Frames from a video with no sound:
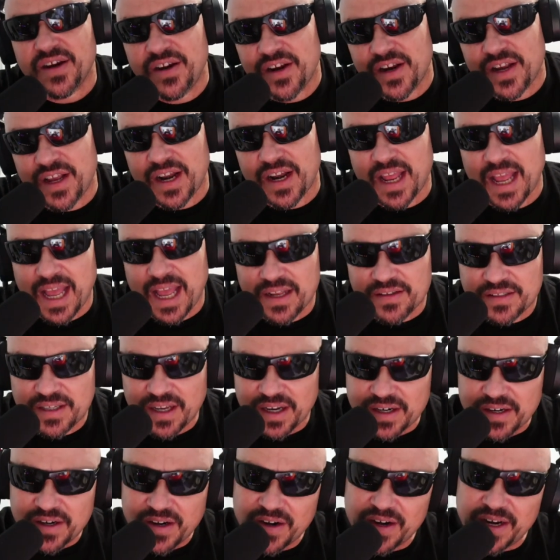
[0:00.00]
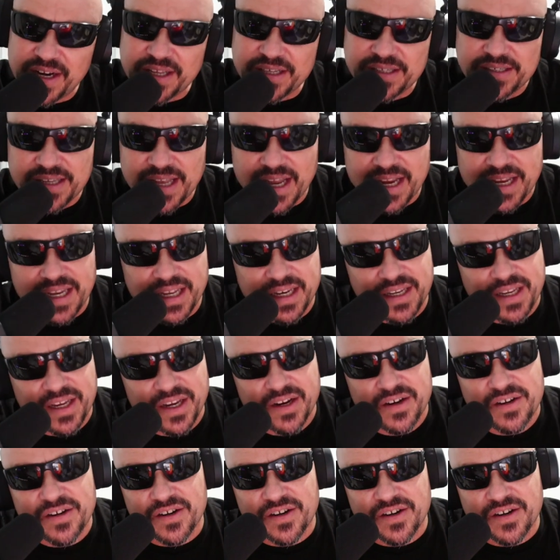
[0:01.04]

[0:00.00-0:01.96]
You're going to have Tucker in his second year.